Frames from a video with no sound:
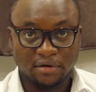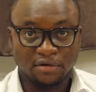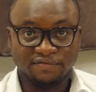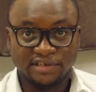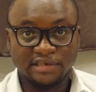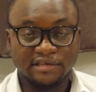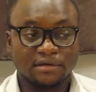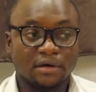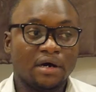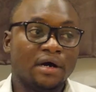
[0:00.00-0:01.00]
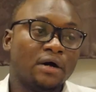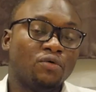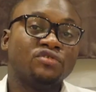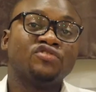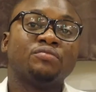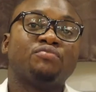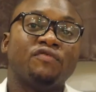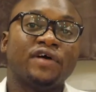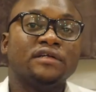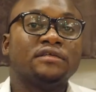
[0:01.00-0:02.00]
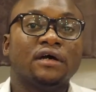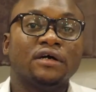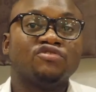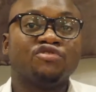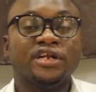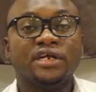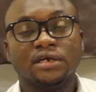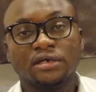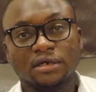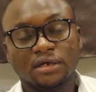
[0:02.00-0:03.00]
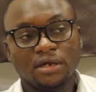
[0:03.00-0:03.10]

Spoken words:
all of these, I also provide a training